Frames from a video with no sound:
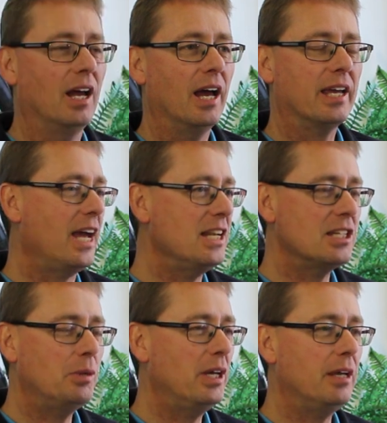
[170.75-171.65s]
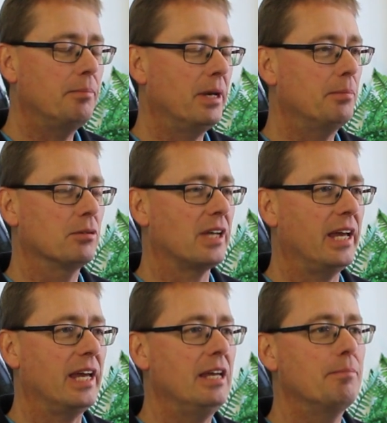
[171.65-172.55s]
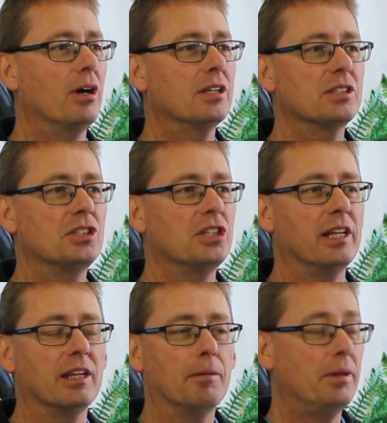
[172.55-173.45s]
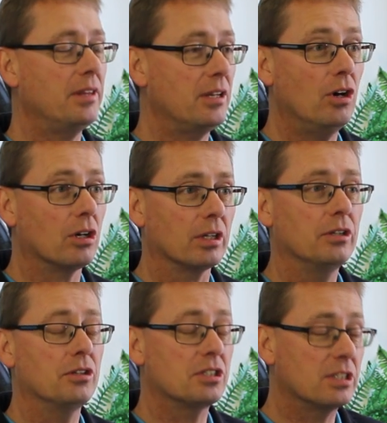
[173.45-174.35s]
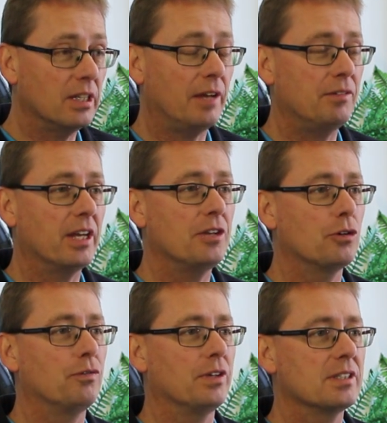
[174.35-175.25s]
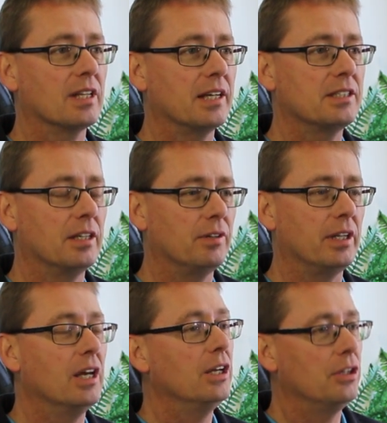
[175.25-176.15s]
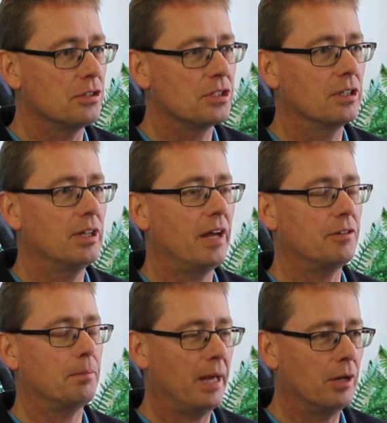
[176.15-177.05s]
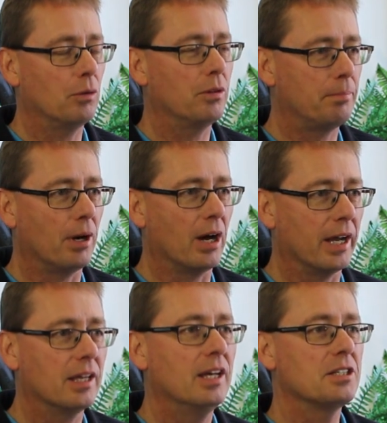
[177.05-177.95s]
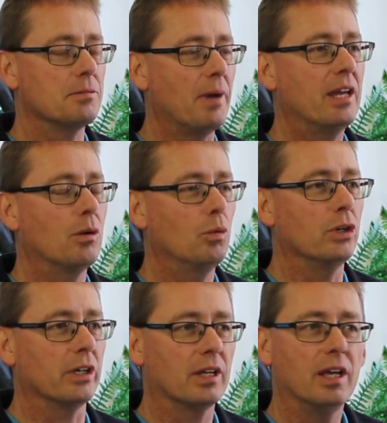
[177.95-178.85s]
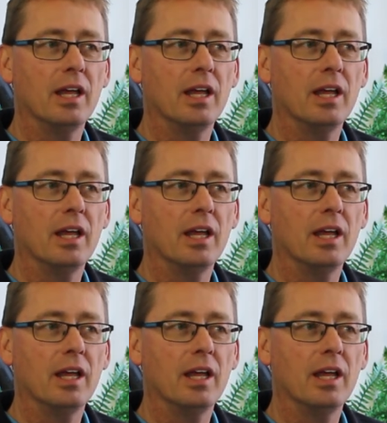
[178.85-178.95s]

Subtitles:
Occasionally we hear people say e-bikes are cheating, but they're not. You still have to get your physical activity. You still have to pedal the bike to make it work.